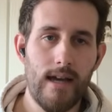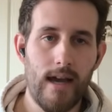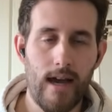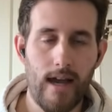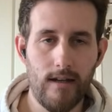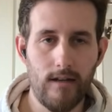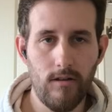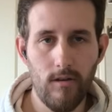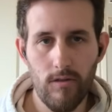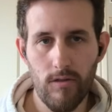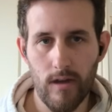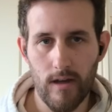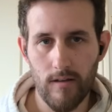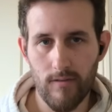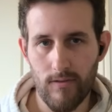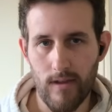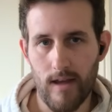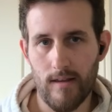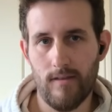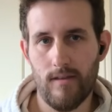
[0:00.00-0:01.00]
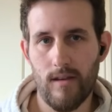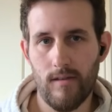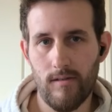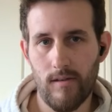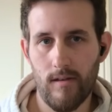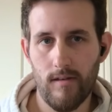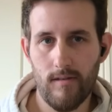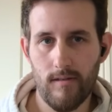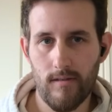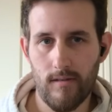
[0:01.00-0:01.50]
I do think that
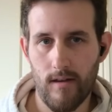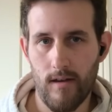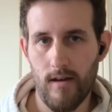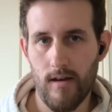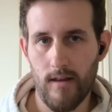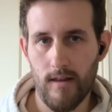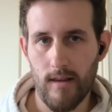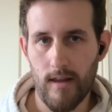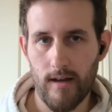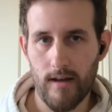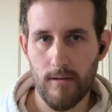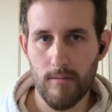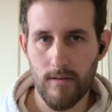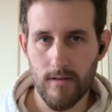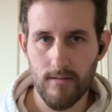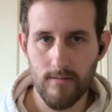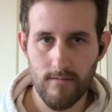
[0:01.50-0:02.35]
this is like